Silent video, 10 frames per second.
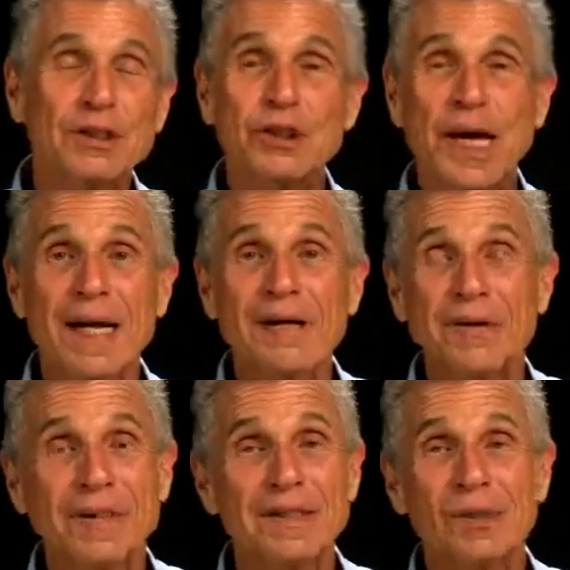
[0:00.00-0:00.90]
The
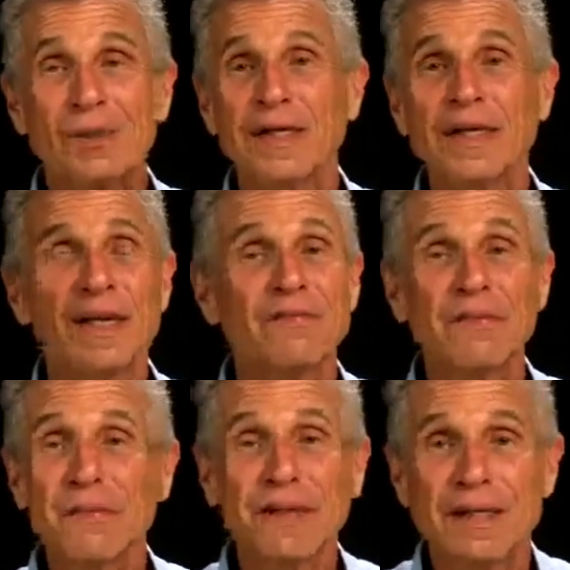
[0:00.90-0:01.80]
child is the one that
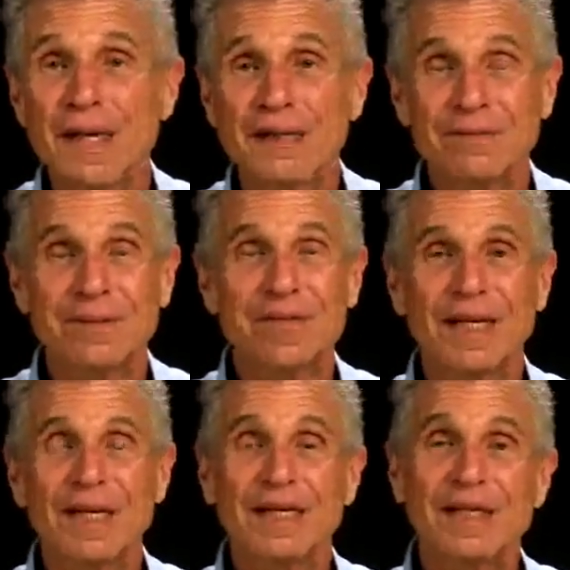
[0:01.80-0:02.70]
everyone loves,
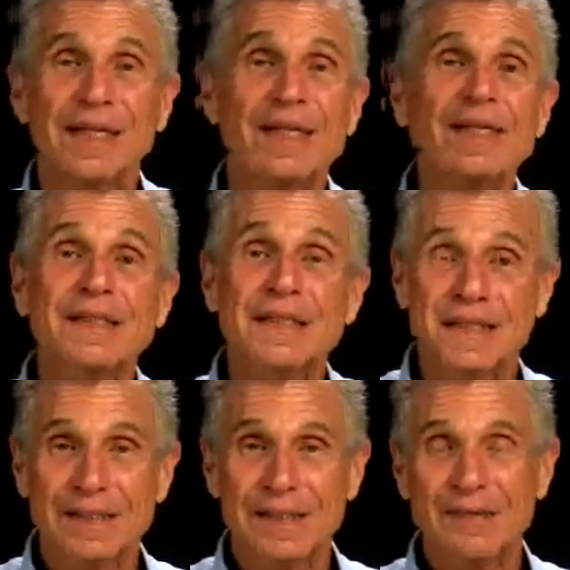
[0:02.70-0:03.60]
the
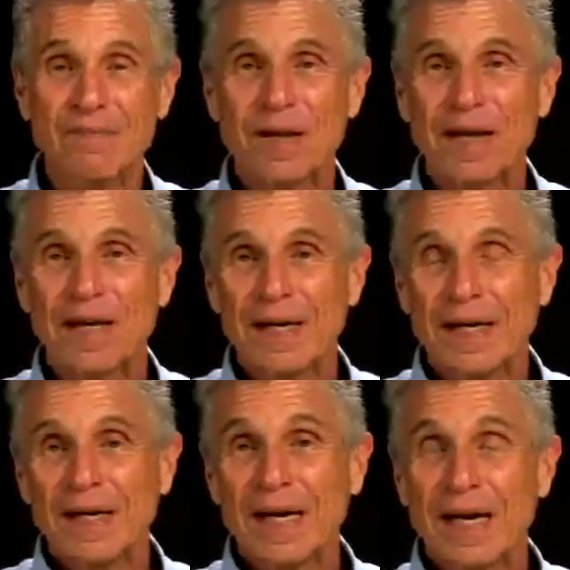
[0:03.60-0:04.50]
innocent.
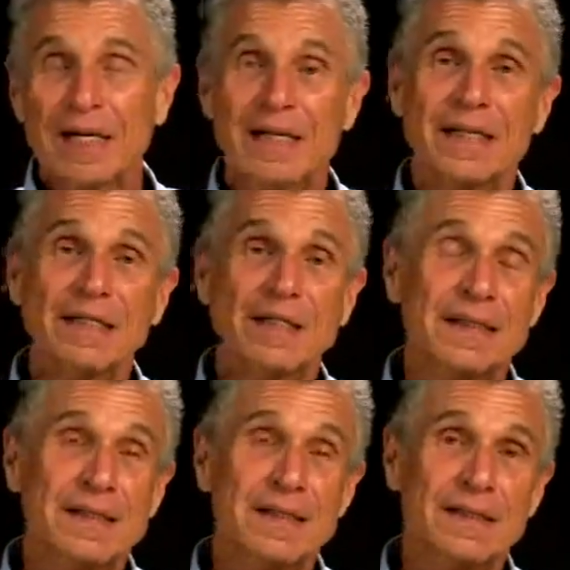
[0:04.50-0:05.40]
And this
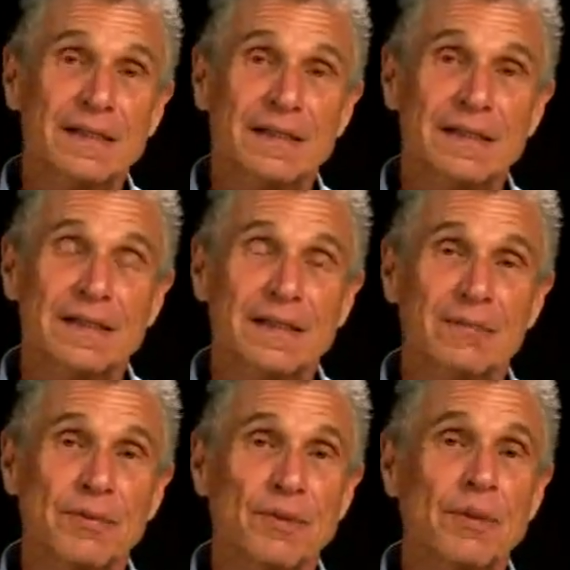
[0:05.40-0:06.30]
is the
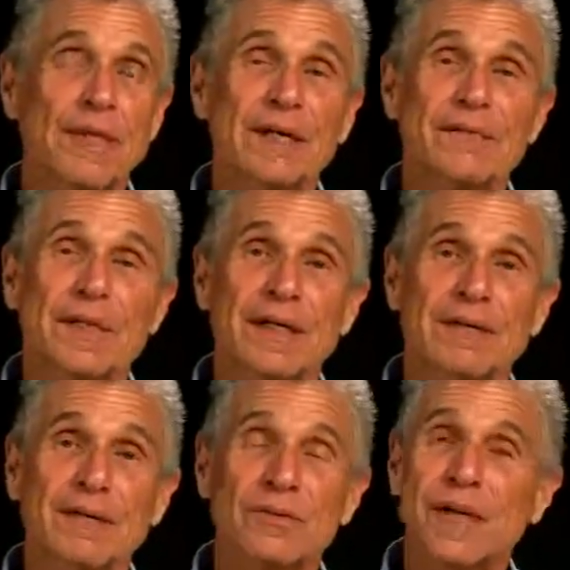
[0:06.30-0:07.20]
beauty of
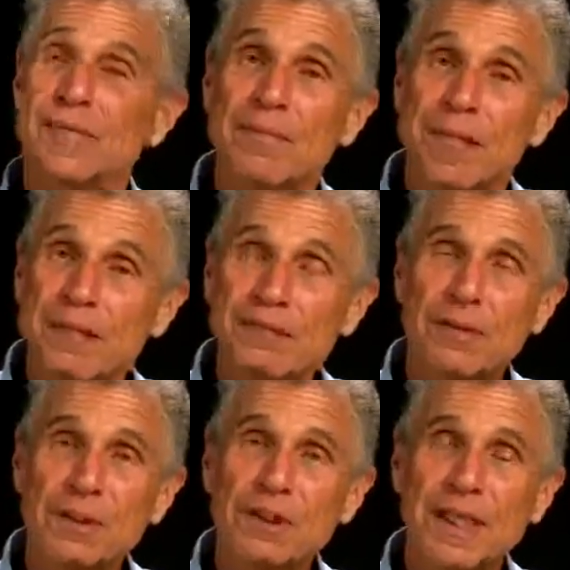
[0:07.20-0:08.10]
the great myth of
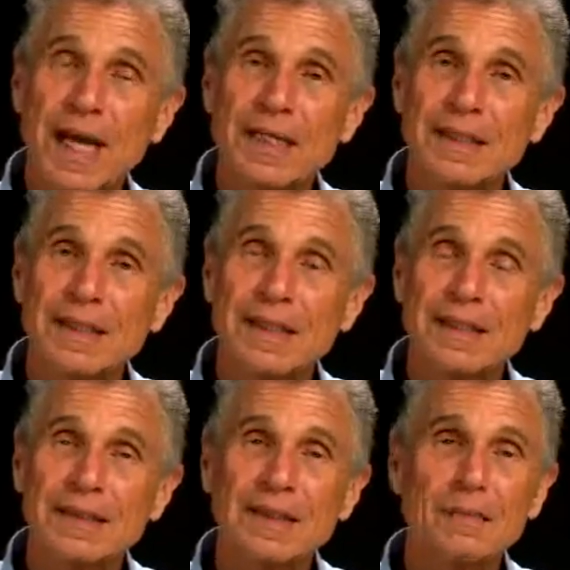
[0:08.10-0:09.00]
Christianity
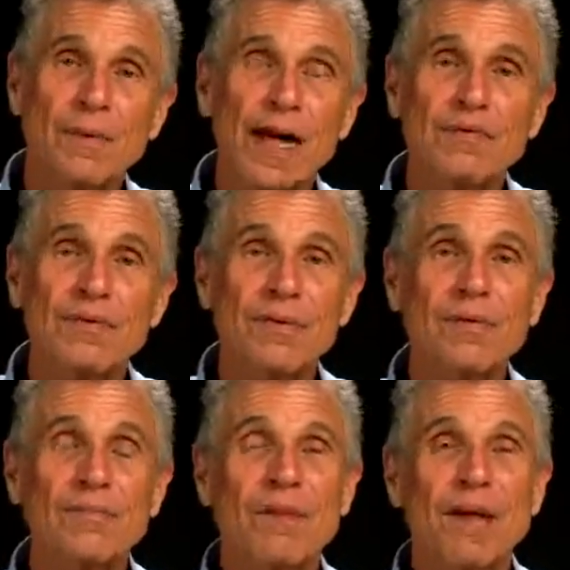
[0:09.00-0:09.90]
is the
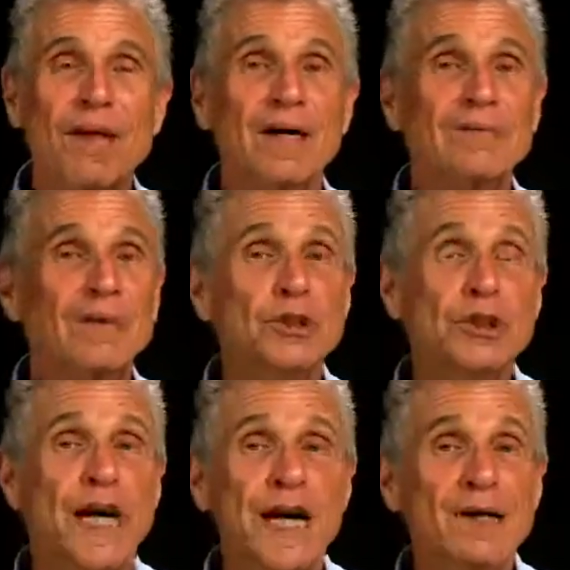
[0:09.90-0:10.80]
arrival of the
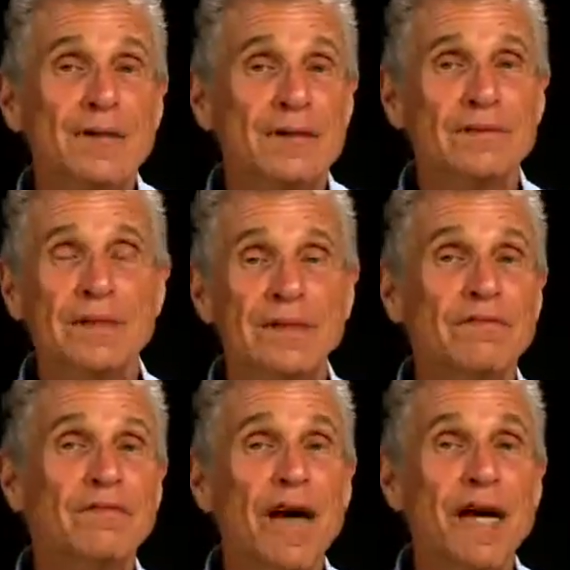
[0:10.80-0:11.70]
child, of the
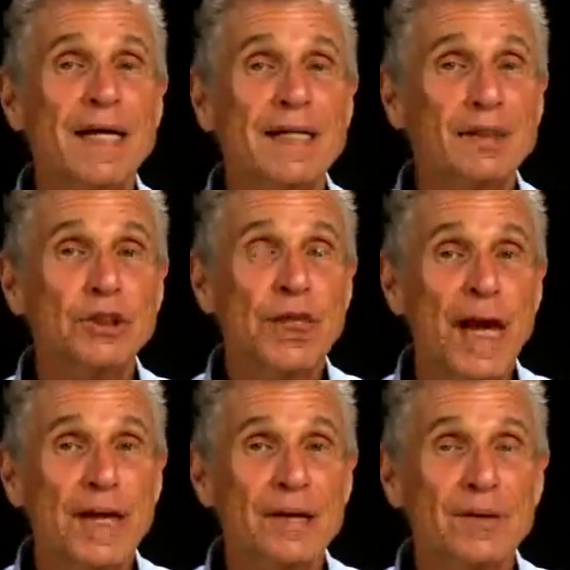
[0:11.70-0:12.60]
divine
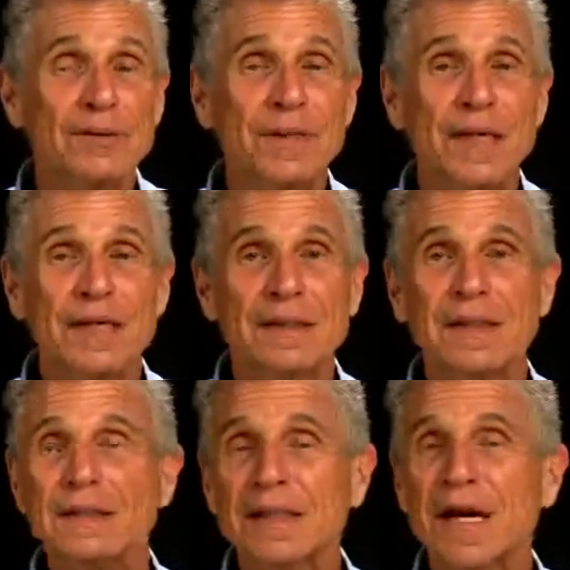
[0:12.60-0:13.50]
child
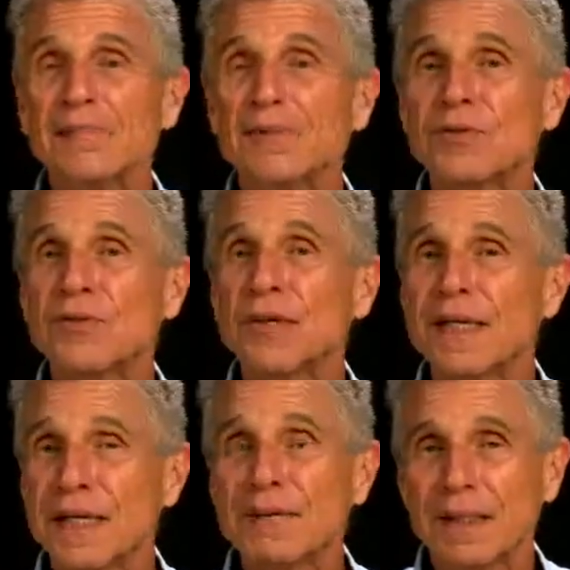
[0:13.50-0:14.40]
that has come to
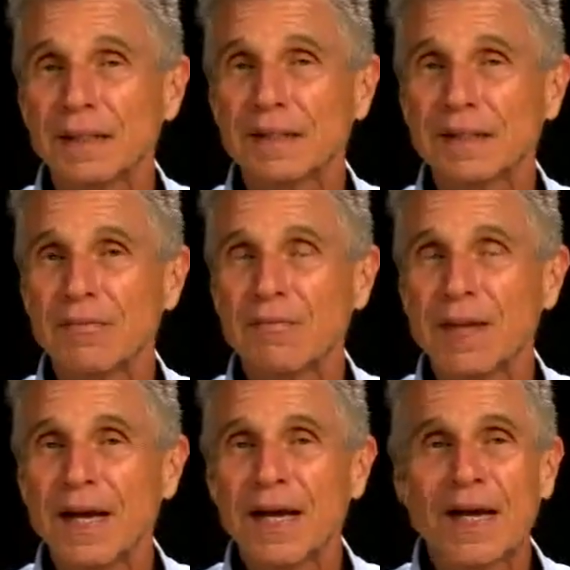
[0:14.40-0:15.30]
redeem us.
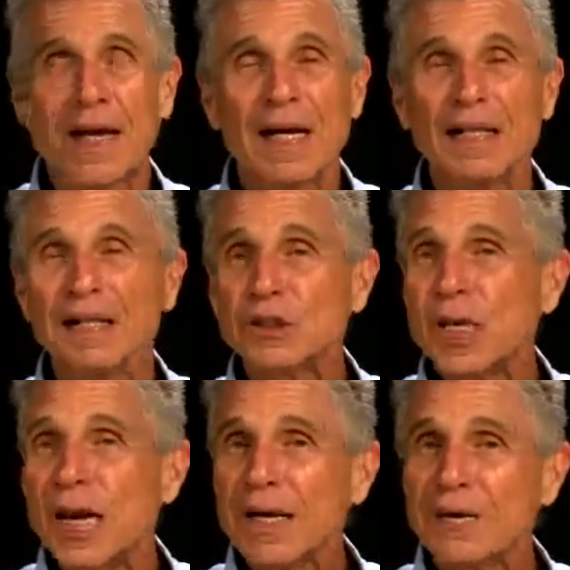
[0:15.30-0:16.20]
And the
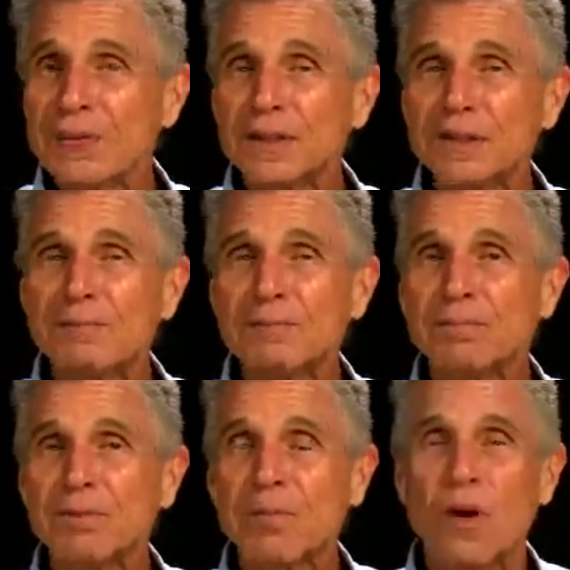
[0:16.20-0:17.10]
child is
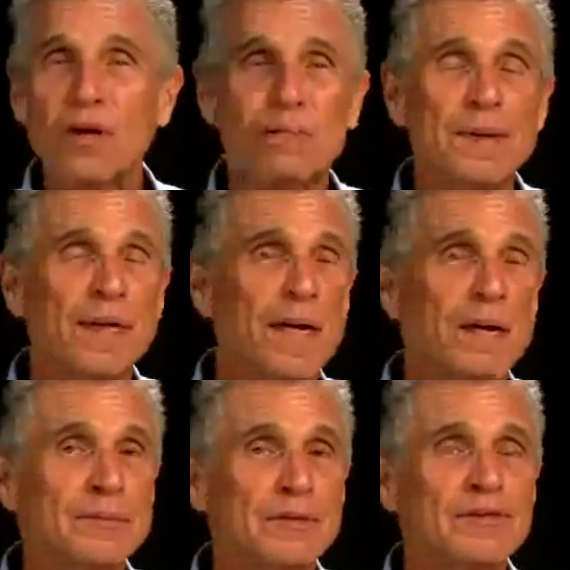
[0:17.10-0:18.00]
the one who
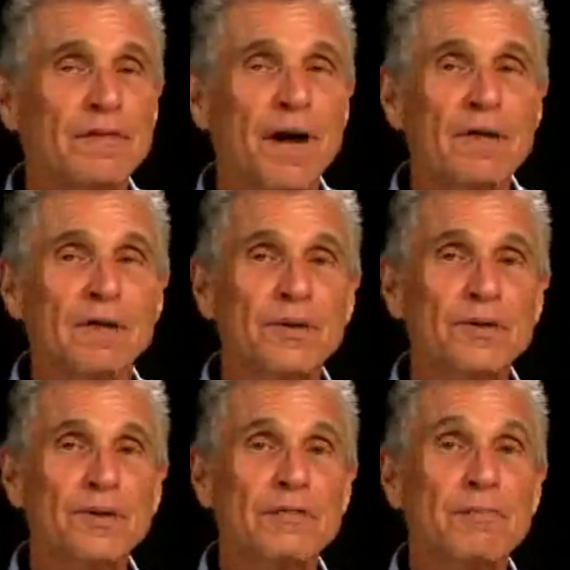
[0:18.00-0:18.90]
becomes the father
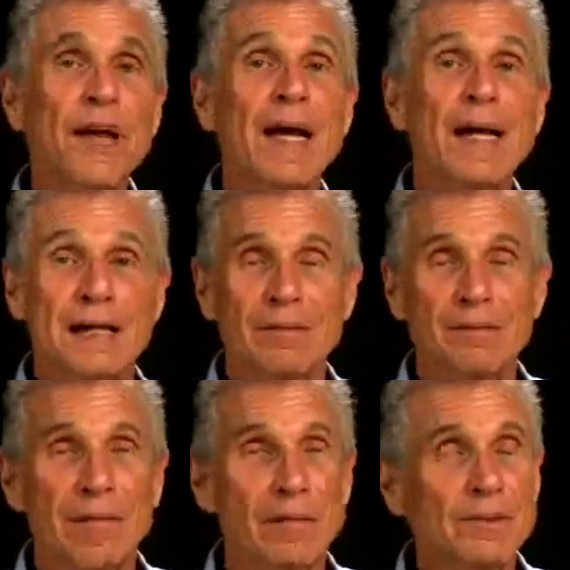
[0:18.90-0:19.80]
to the man,
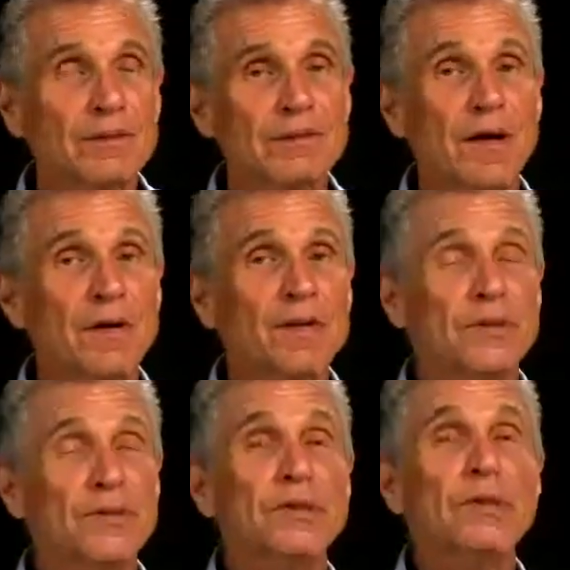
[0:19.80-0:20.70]
becomes the father
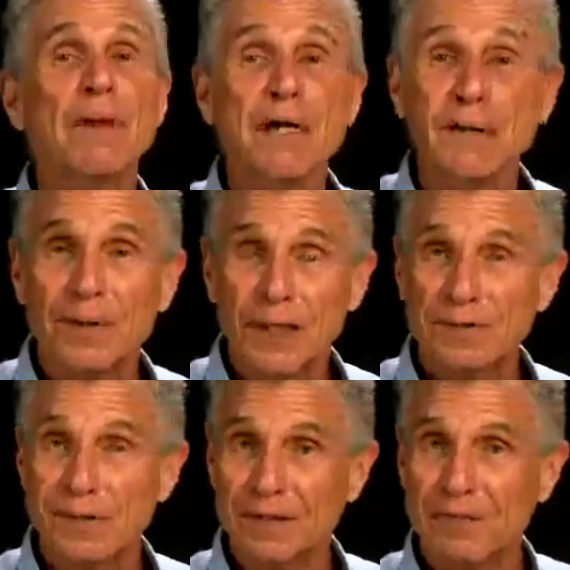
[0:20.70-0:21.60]
to the mother,
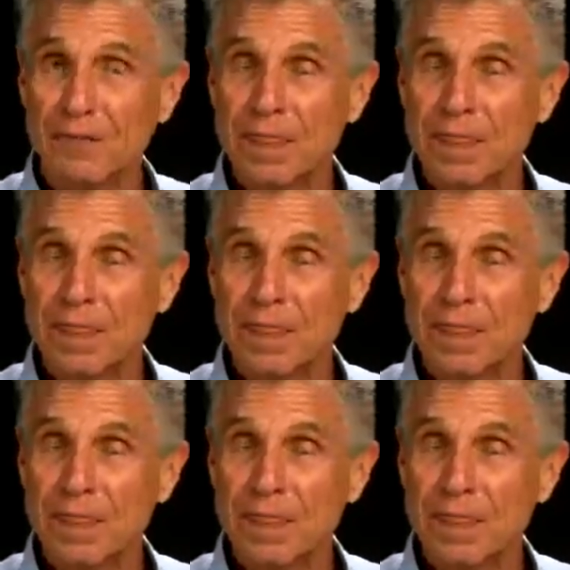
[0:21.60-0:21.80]
even.